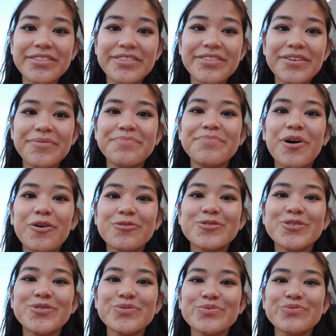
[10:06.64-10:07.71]
the
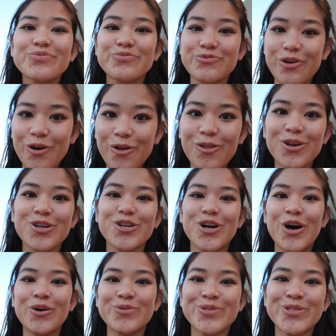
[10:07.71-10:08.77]
most roller
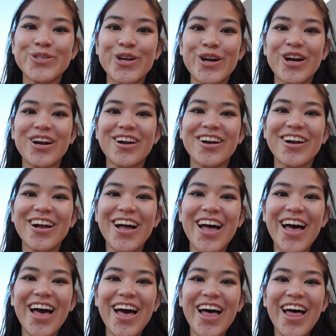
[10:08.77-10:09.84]
coaster
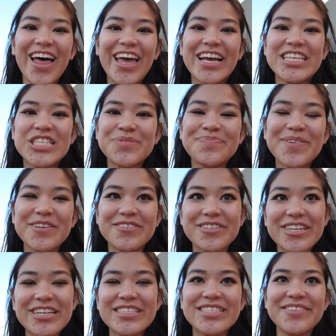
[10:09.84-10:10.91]

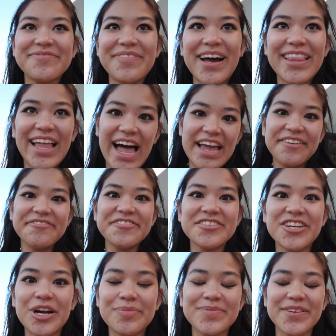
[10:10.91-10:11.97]
experience of my life in
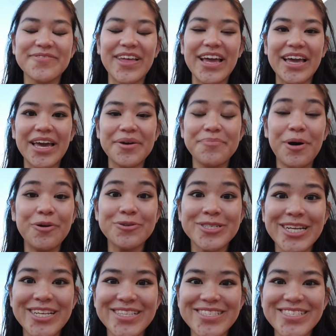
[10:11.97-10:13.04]
terms of like
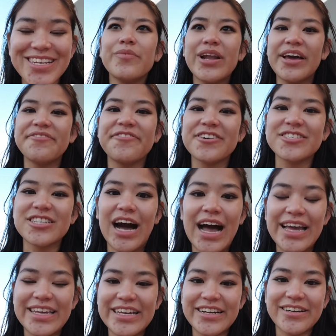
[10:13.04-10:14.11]
emotions. When I first
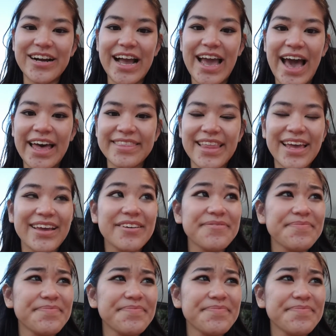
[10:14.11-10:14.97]
got here, I had like